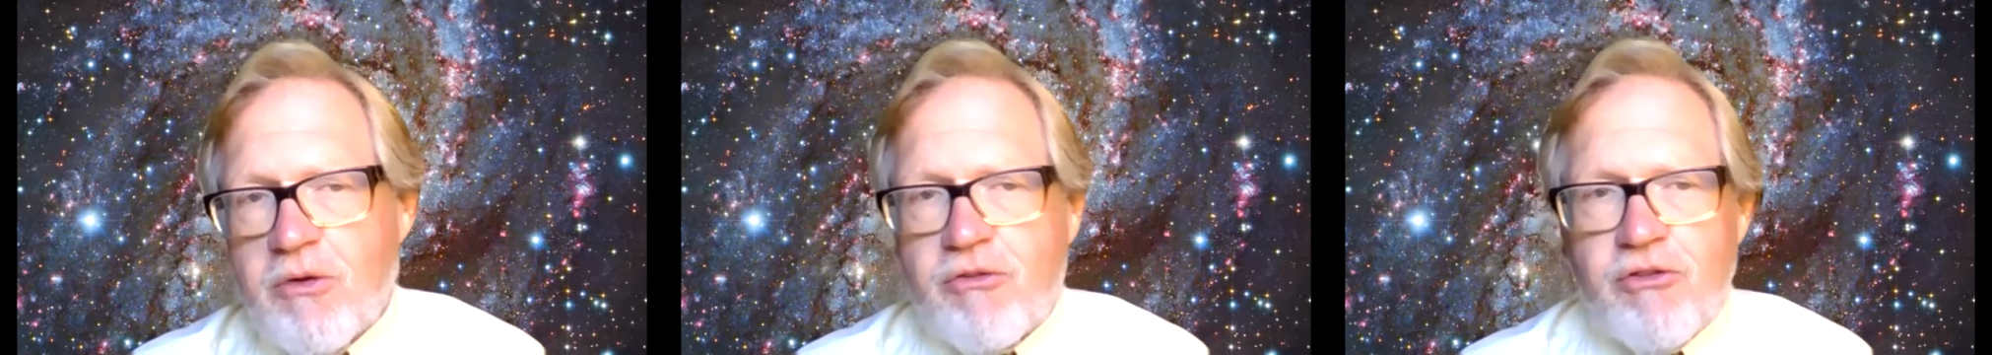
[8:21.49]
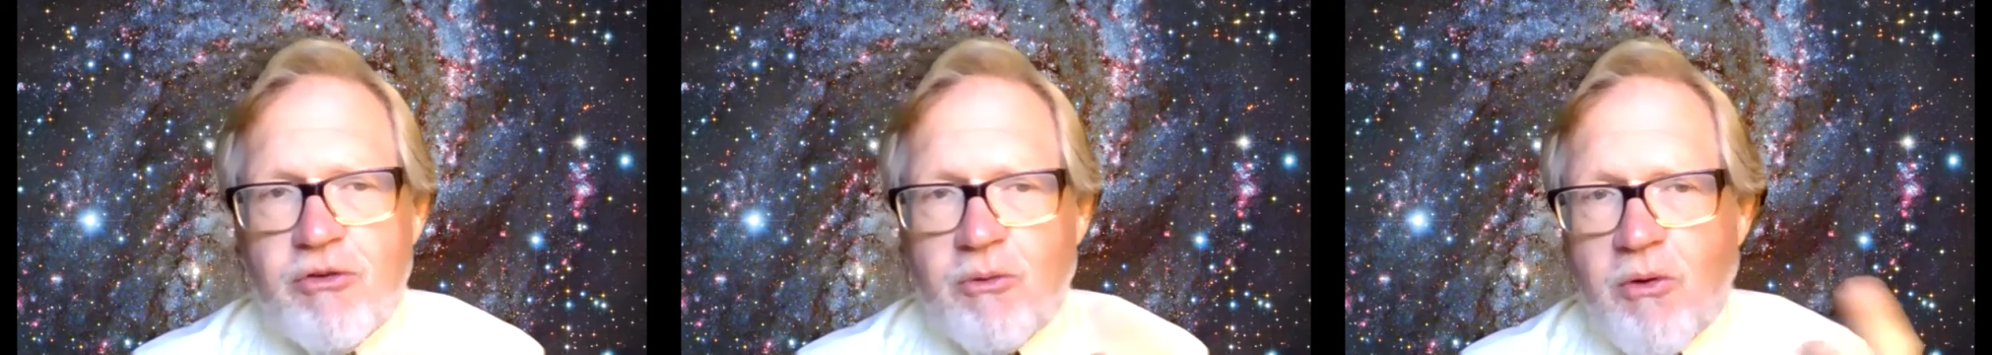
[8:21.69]

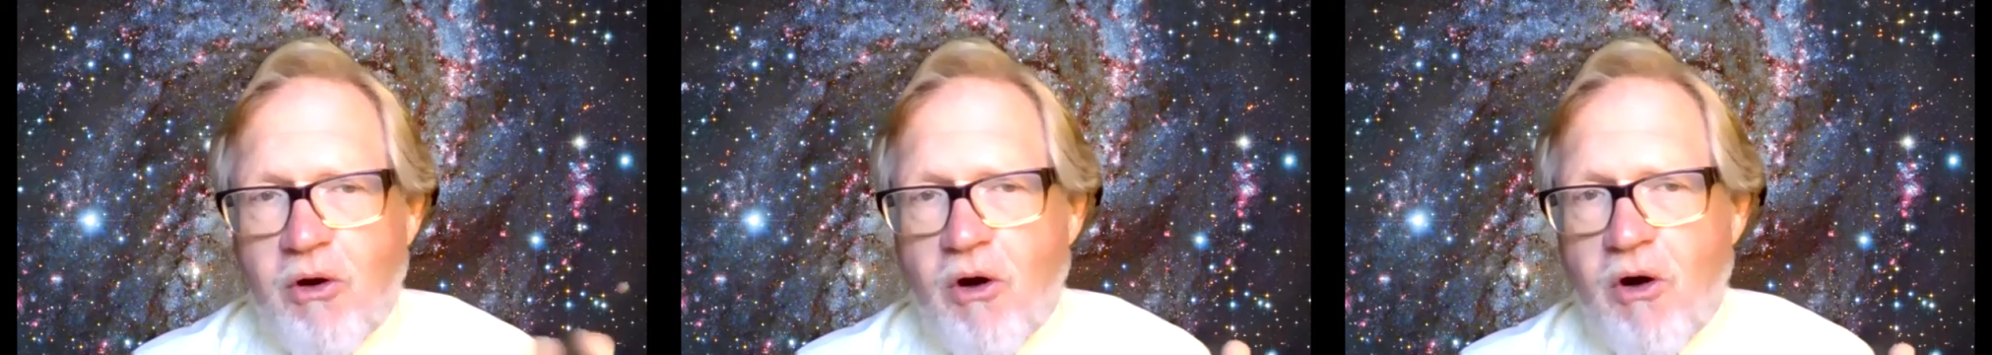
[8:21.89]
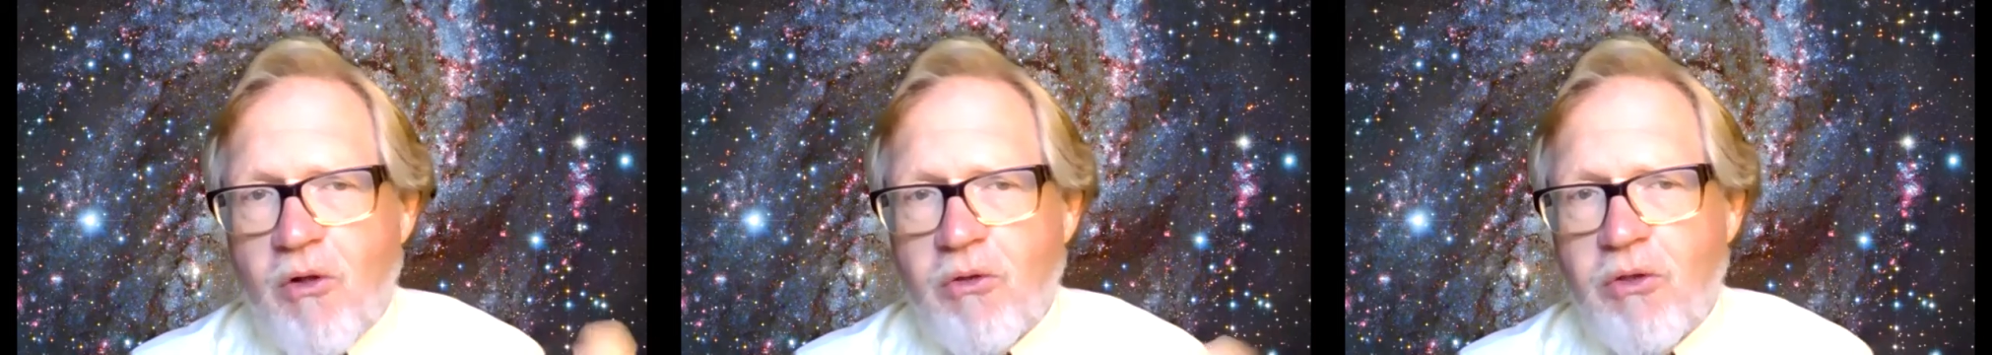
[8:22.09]
which you
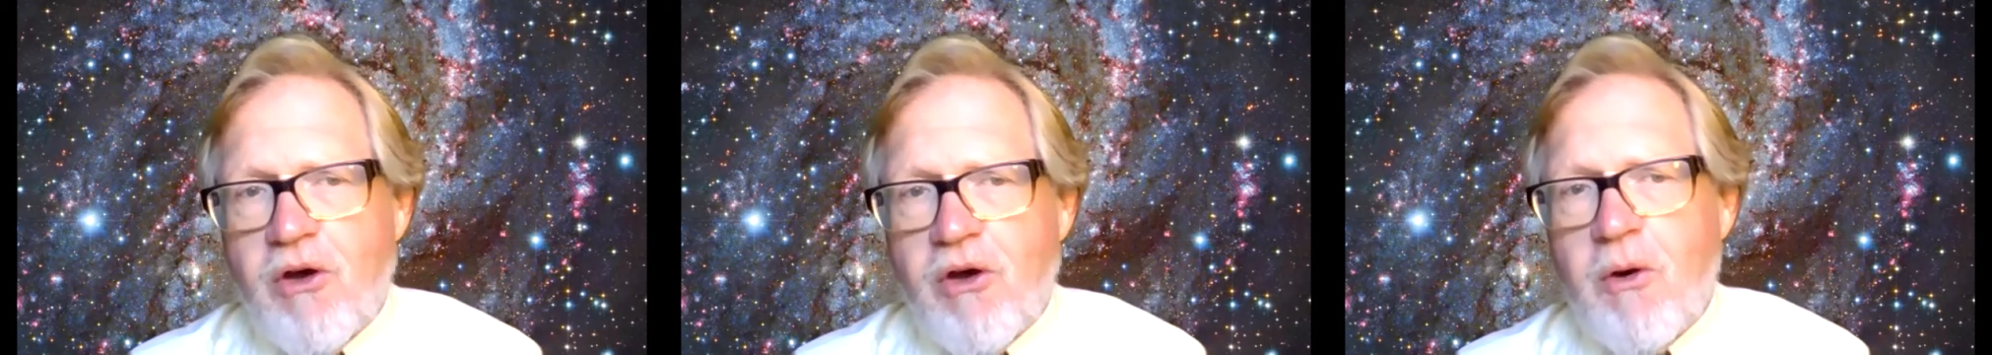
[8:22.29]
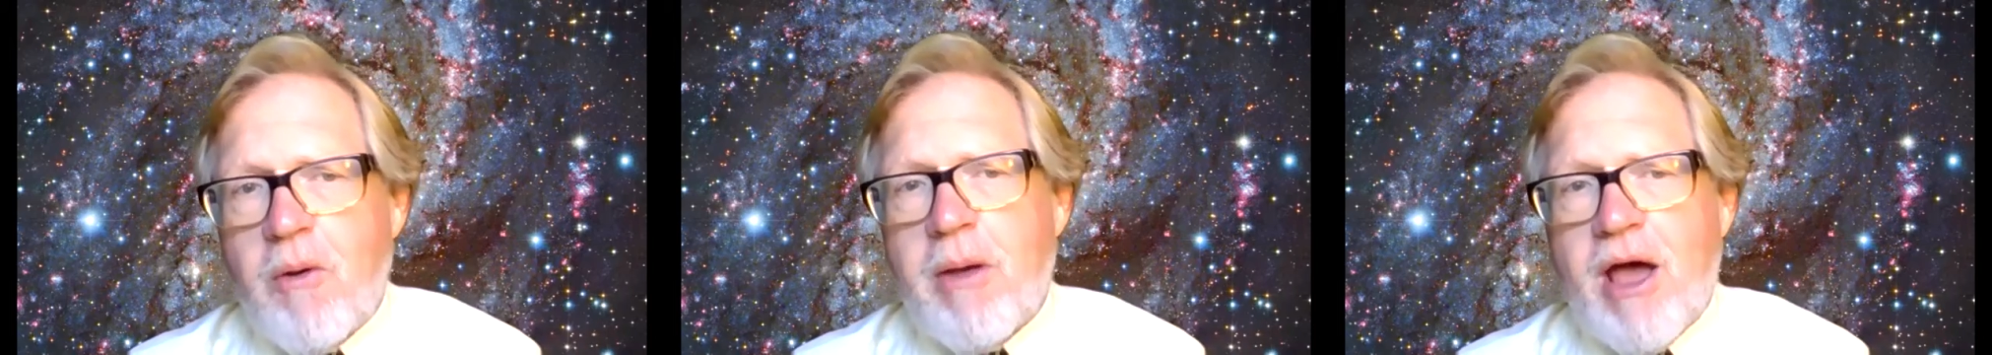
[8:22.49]
all
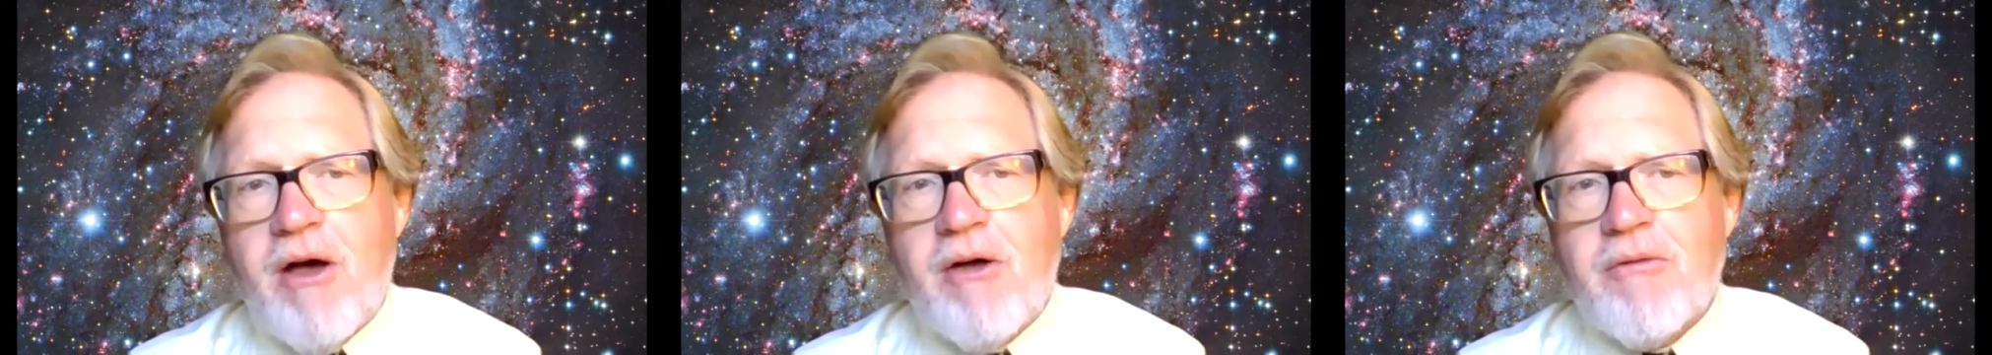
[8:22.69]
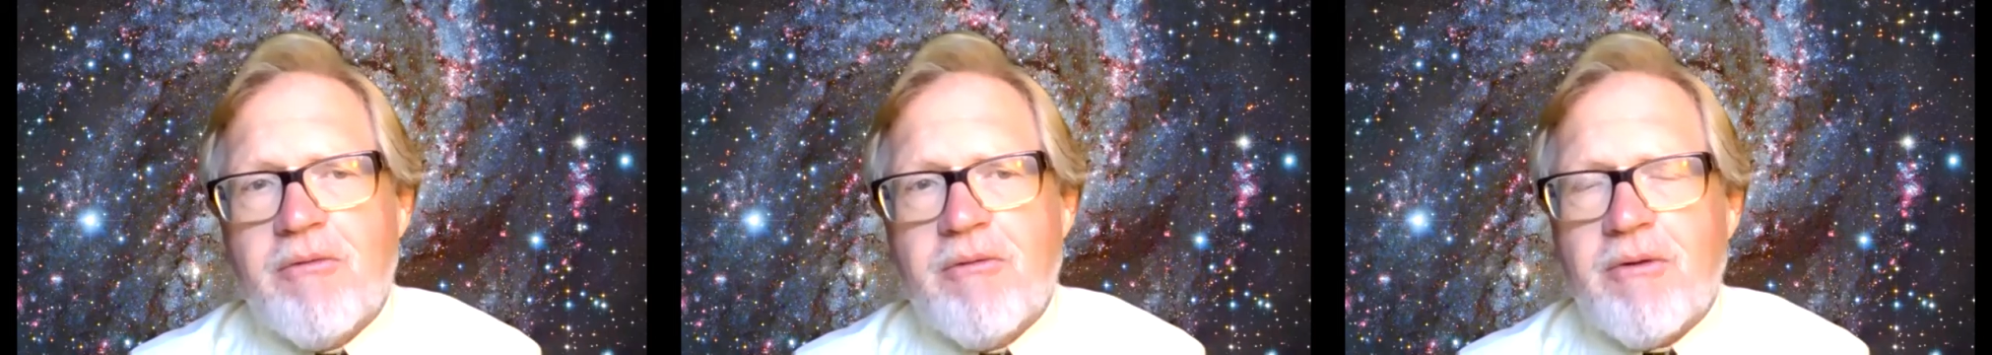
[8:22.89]
know
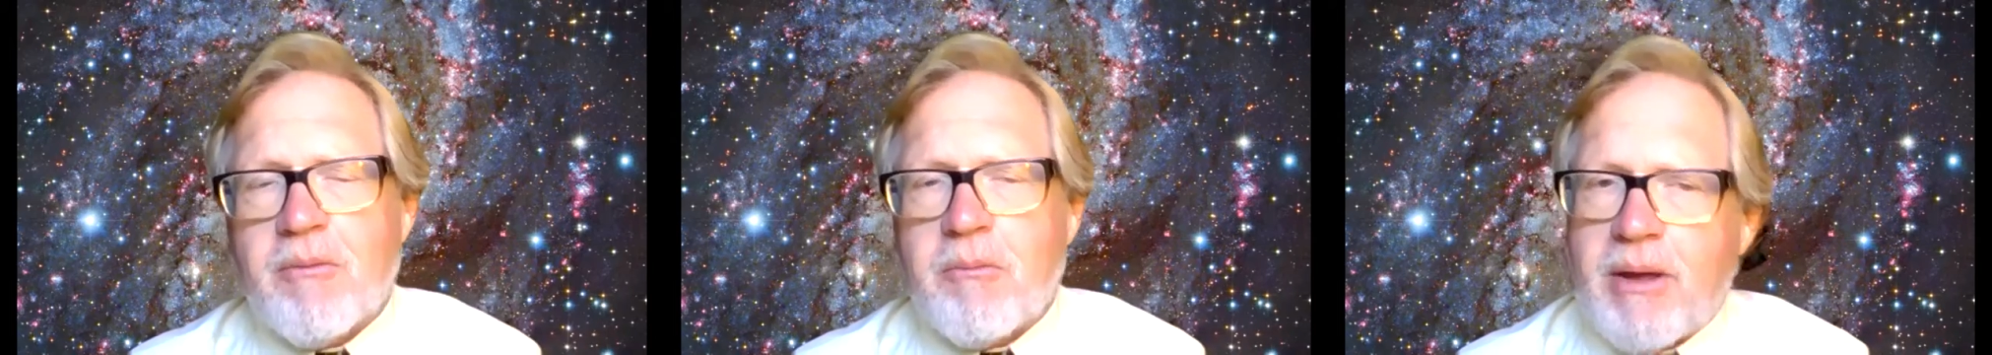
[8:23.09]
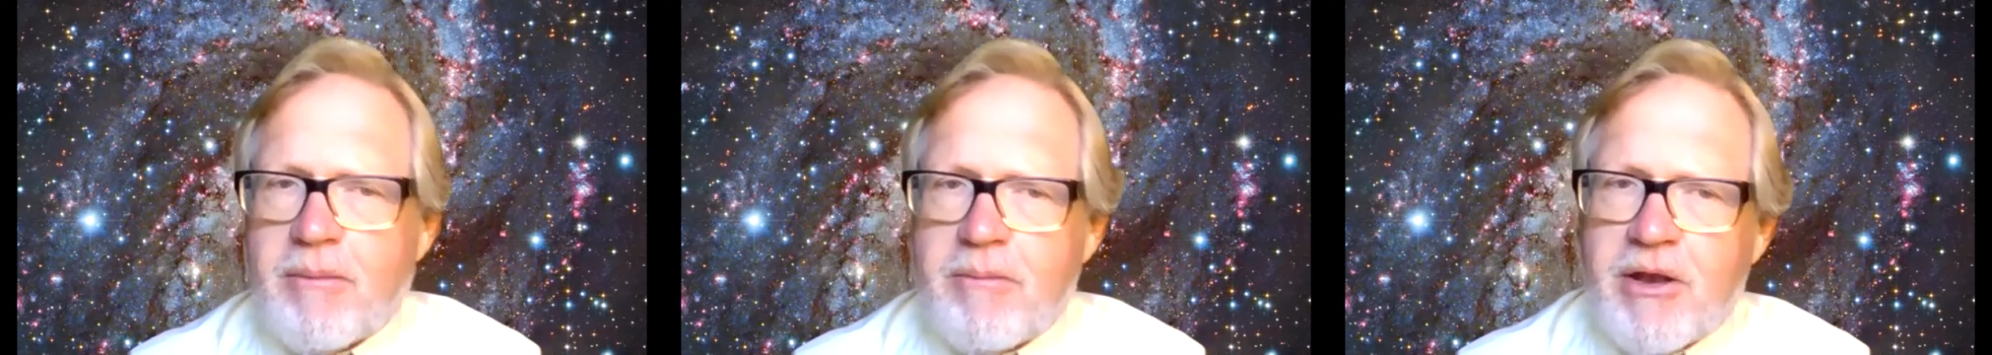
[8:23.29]
about,
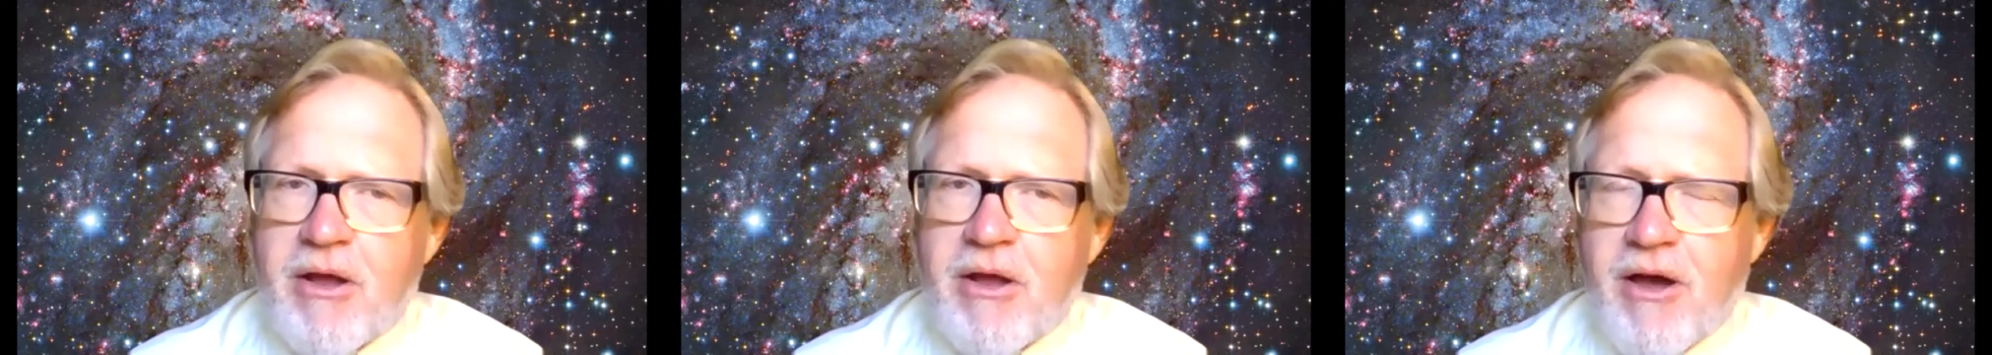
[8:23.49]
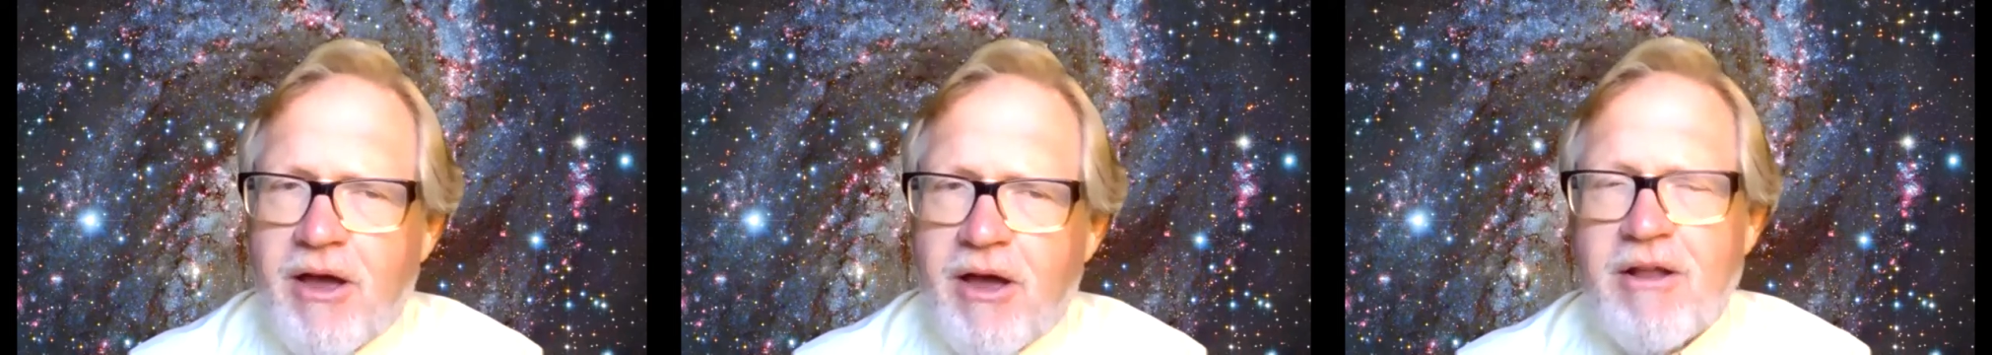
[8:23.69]
or maybe
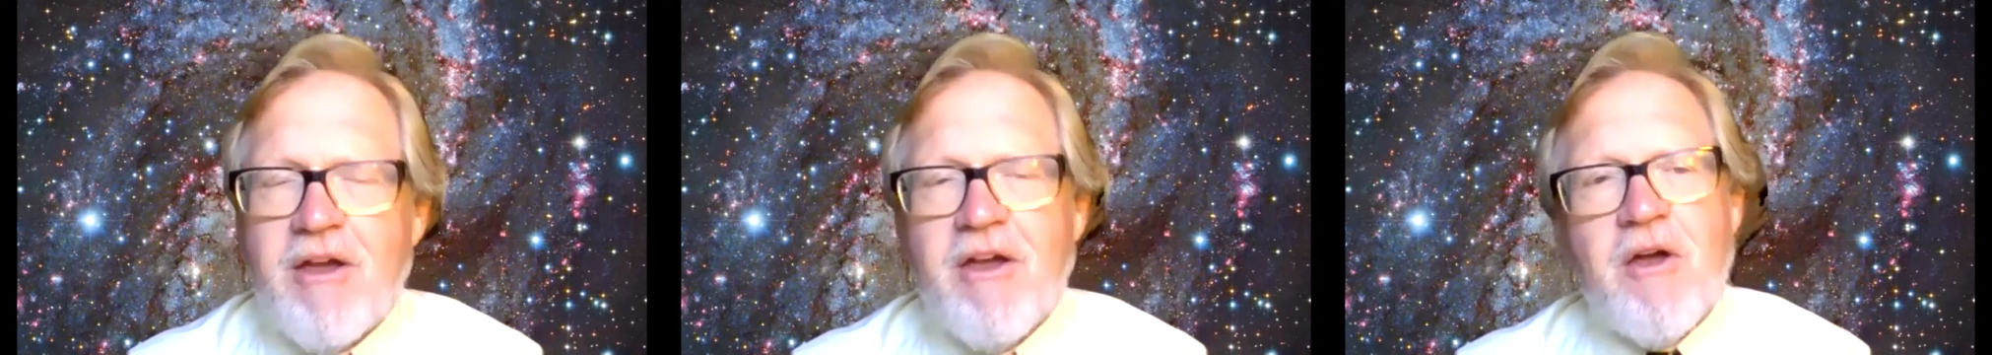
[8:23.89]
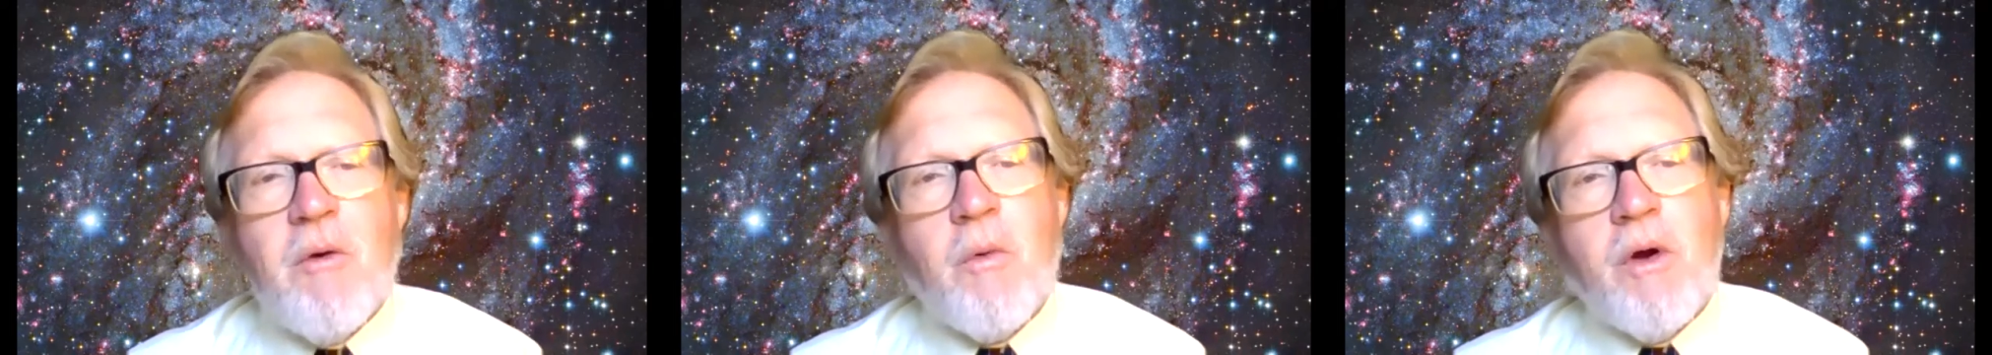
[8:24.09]
not,